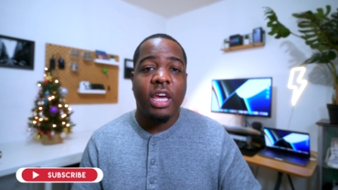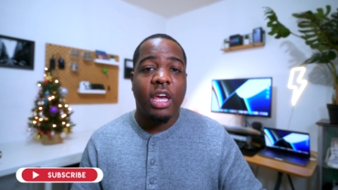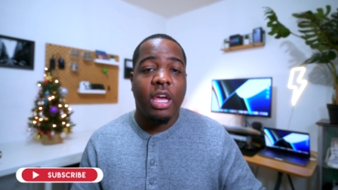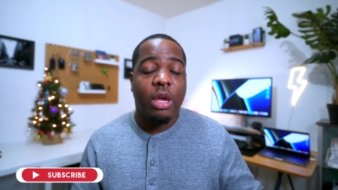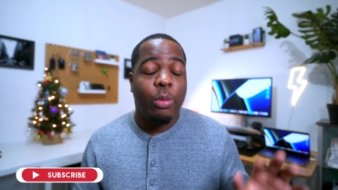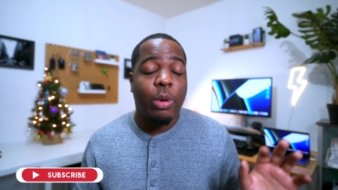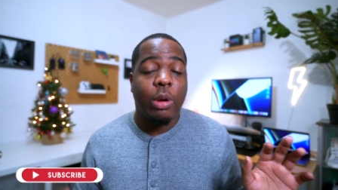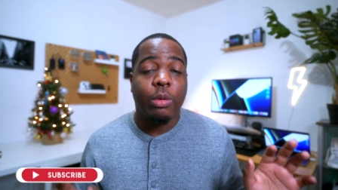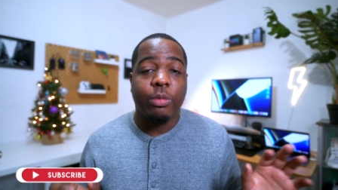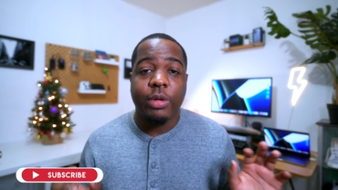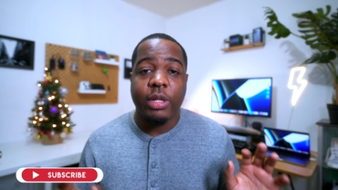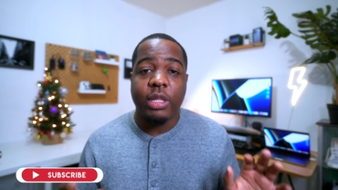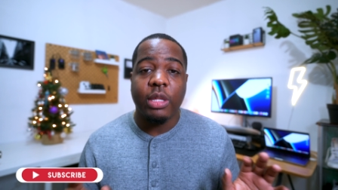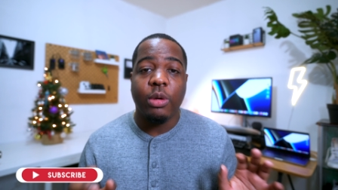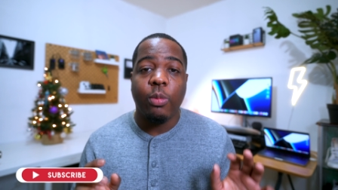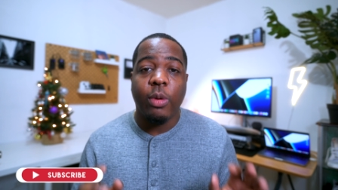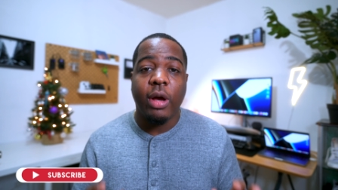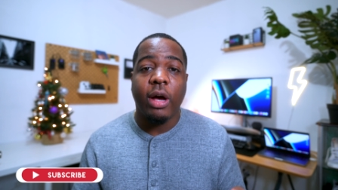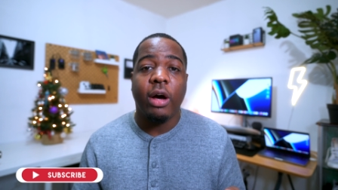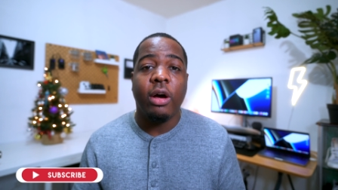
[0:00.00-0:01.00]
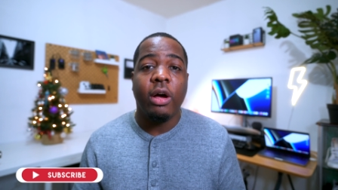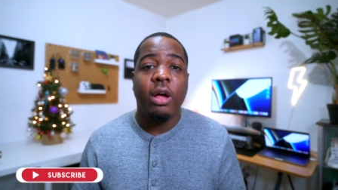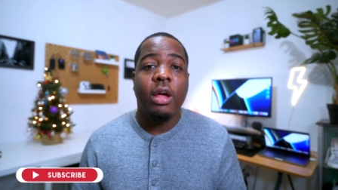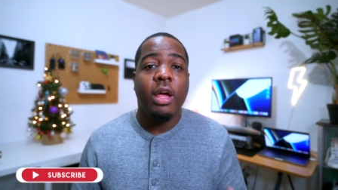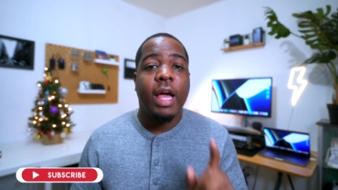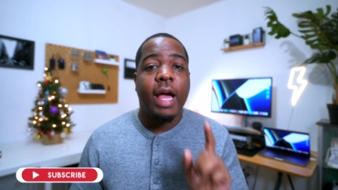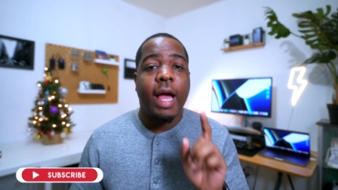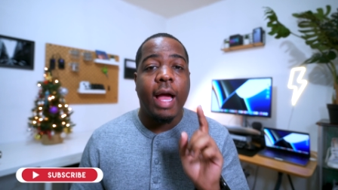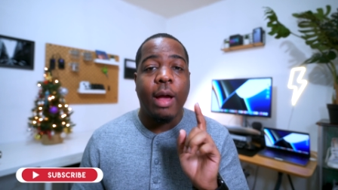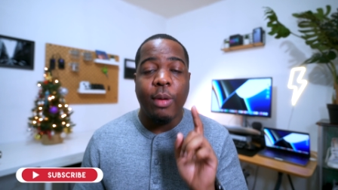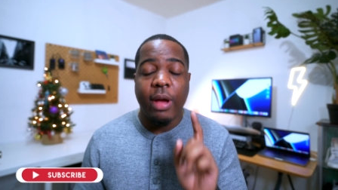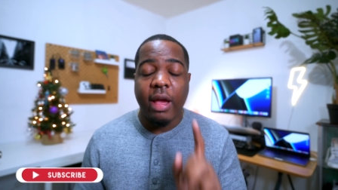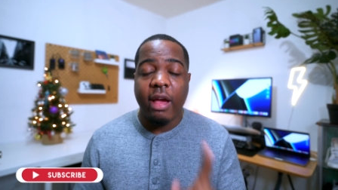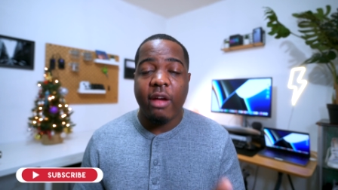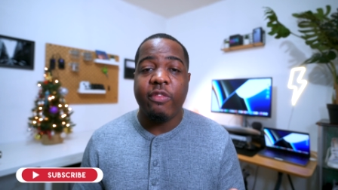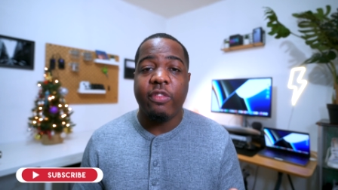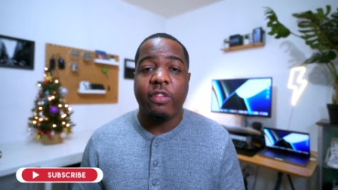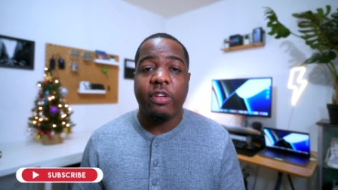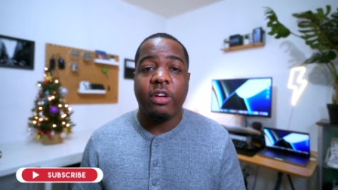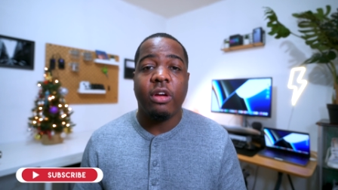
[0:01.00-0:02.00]
It went really well.
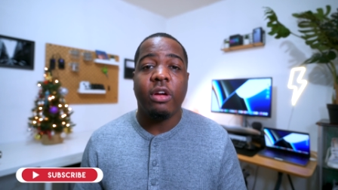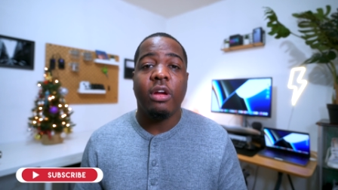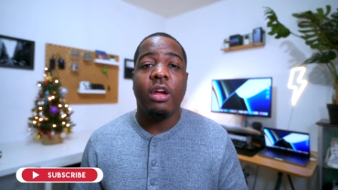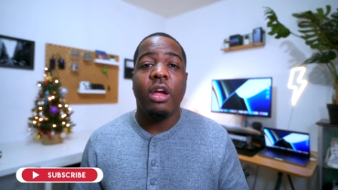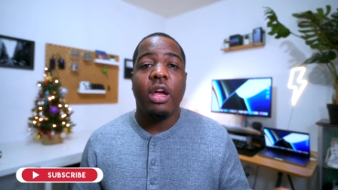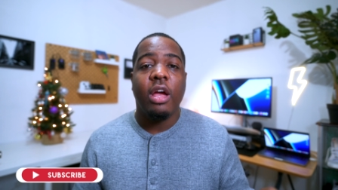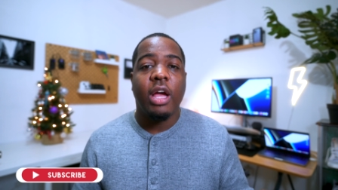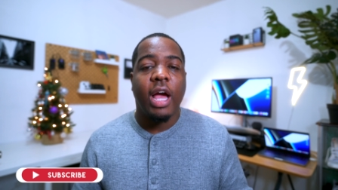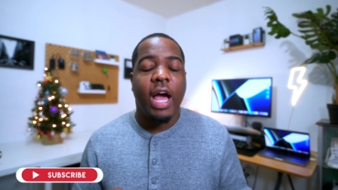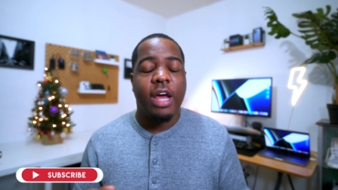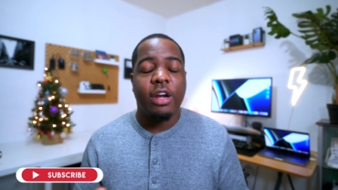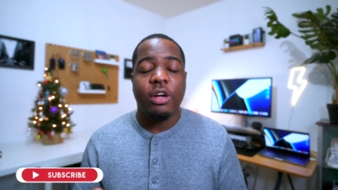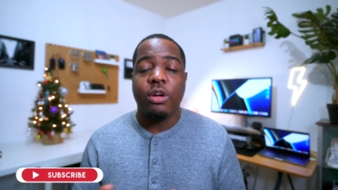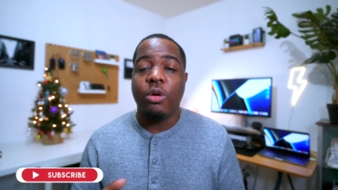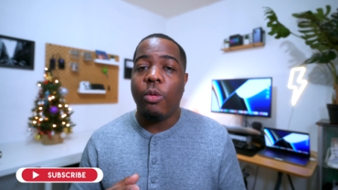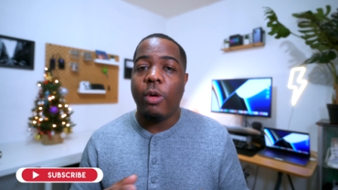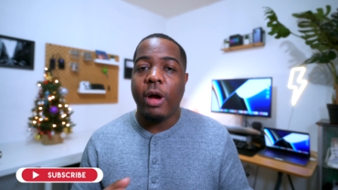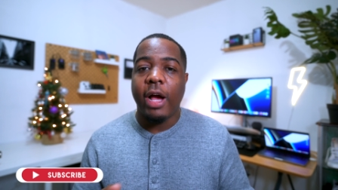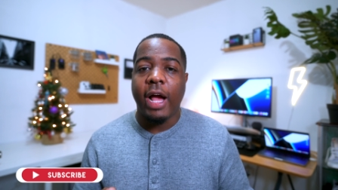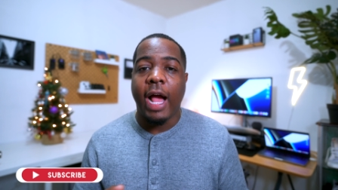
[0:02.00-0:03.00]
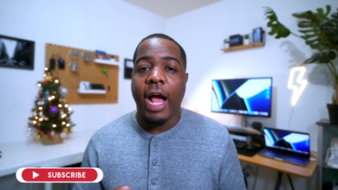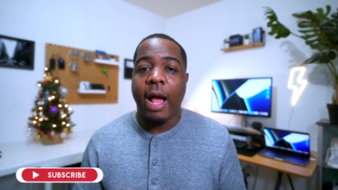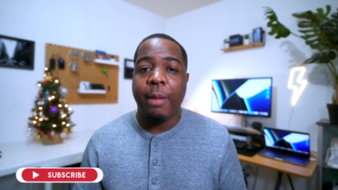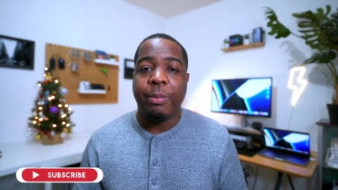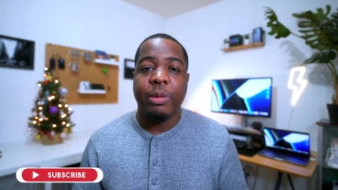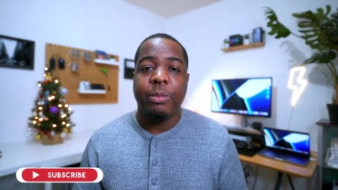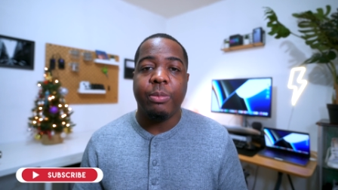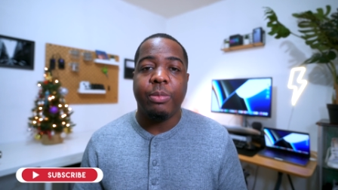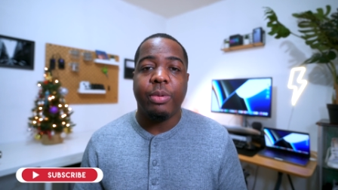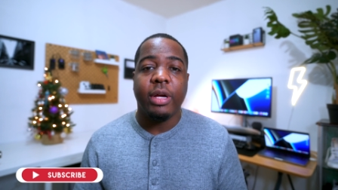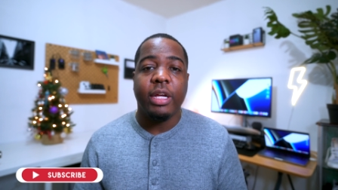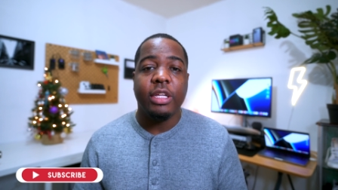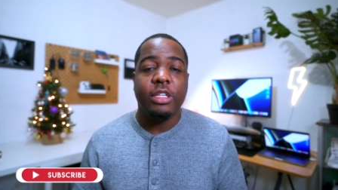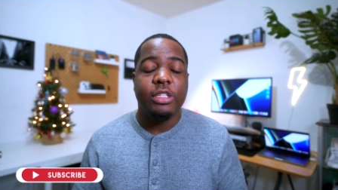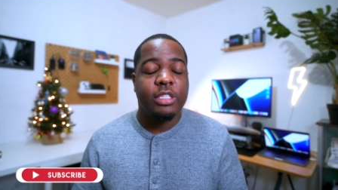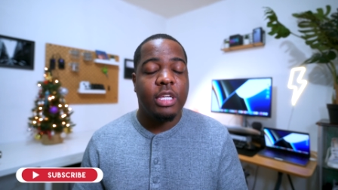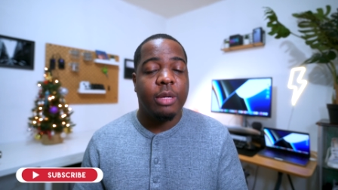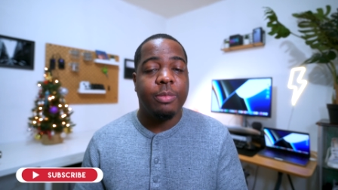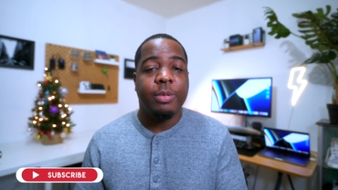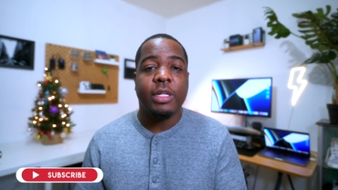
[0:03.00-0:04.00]
However, I don't know what happened,
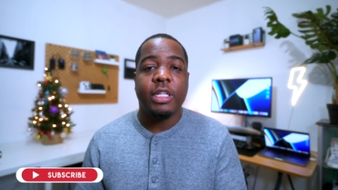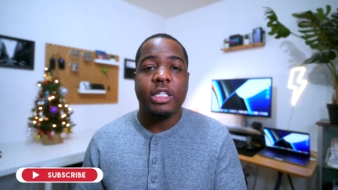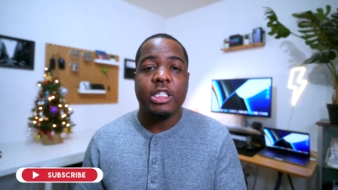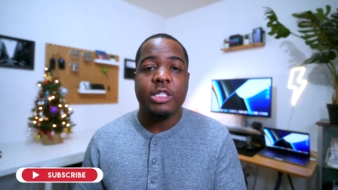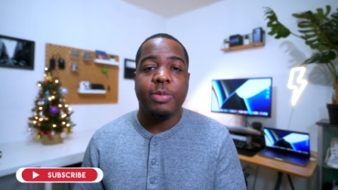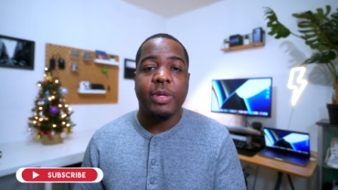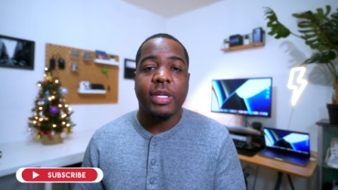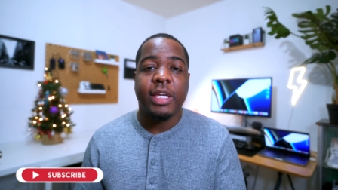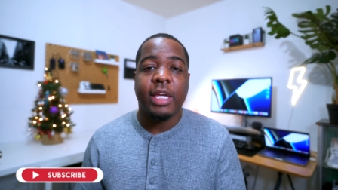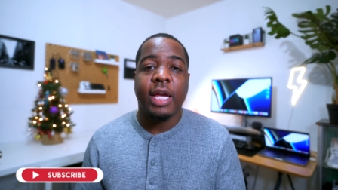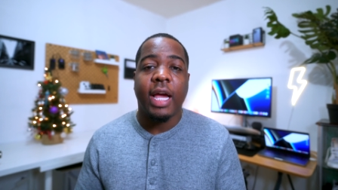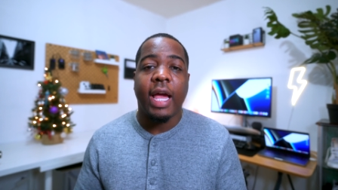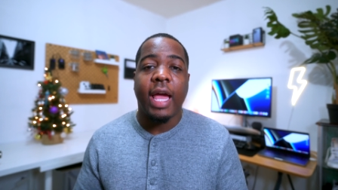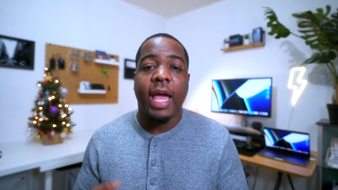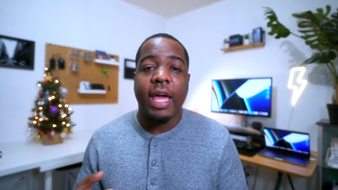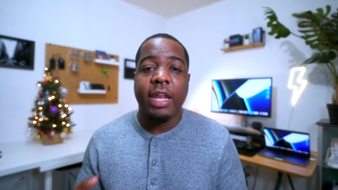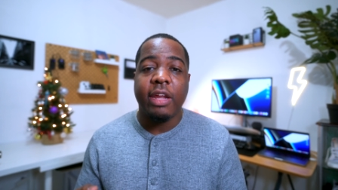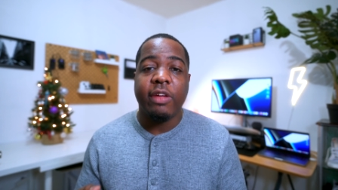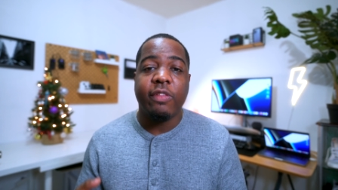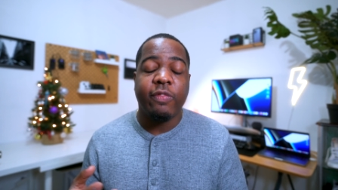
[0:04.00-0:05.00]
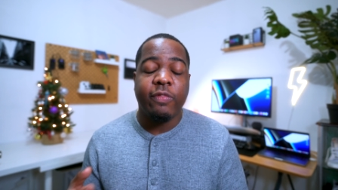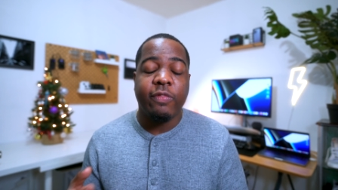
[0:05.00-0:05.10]
but typically speaking, I edit